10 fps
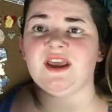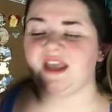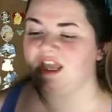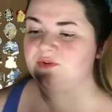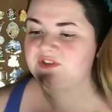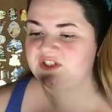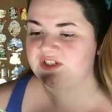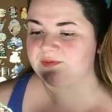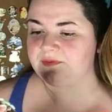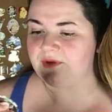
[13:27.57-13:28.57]
and it was to
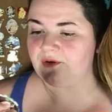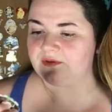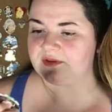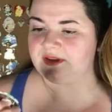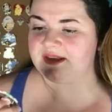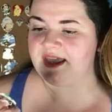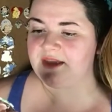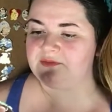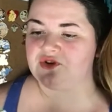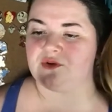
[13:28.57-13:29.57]
promote the
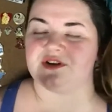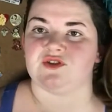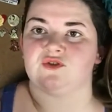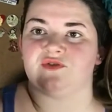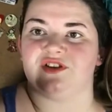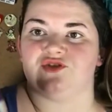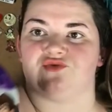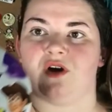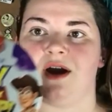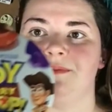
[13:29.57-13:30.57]
game Toy Story
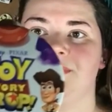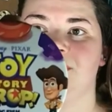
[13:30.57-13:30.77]
Drop,